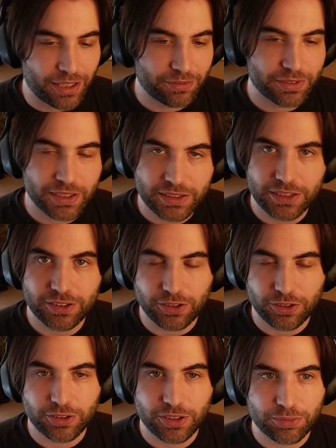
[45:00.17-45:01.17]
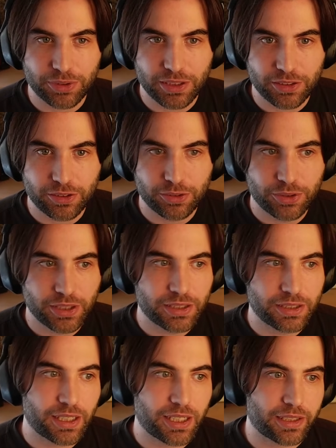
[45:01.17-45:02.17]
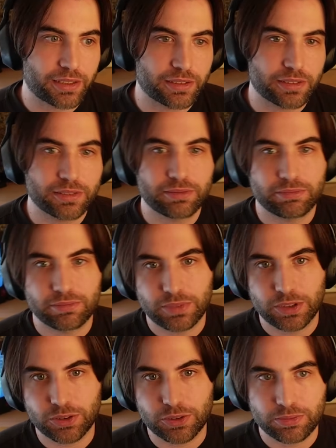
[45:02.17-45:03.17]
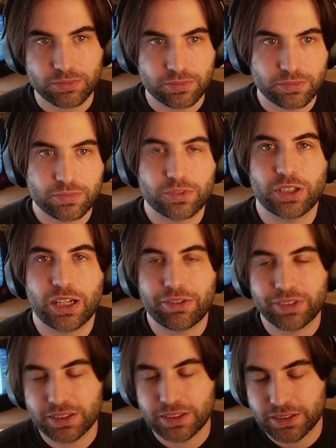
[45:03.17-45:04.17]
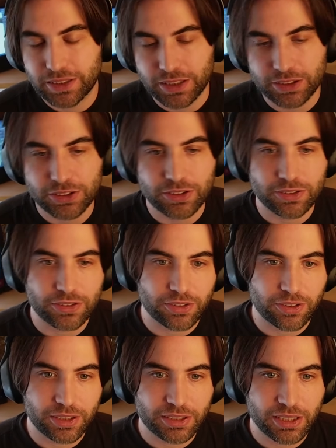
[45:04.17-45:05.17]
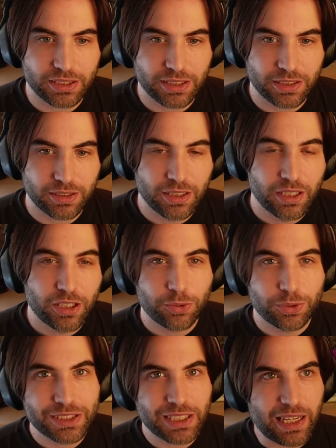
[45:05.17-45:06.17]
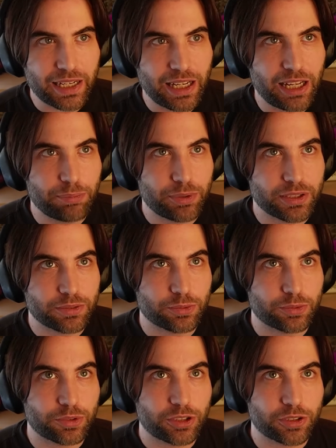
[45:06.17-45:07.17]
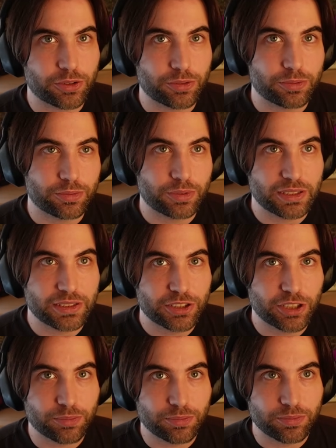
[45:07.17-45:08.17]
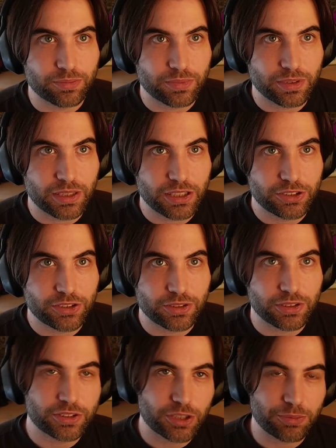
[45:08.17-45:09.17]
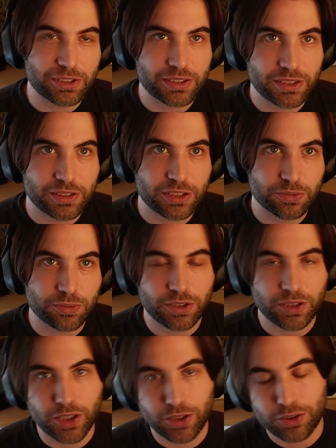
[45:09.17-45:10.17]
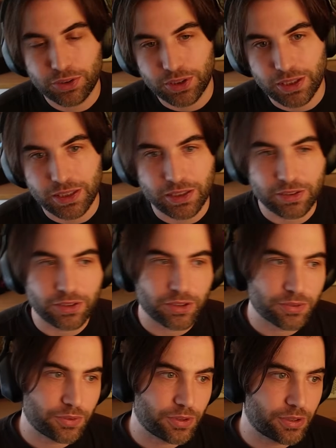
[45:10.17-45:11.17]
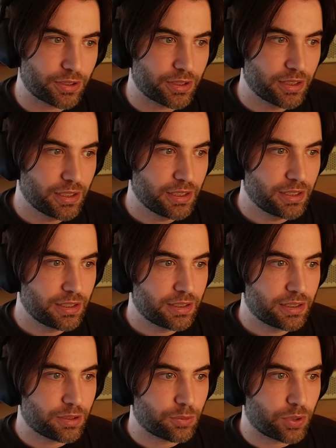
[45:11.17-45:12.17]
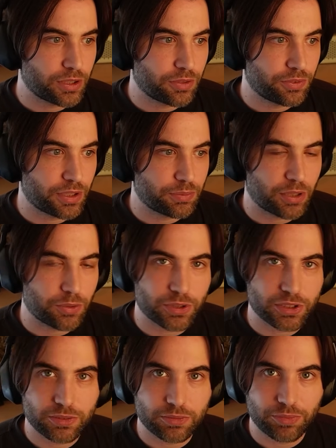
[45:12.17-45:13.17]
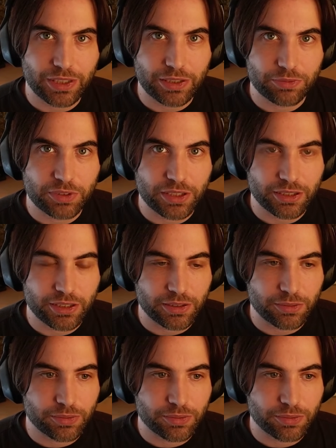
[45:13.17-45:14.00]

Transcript: this is not gonna be included, and you have this extension or things like that, which kind of happened, in some instances with Godot 3 and Godot 4. And one of them that was very, very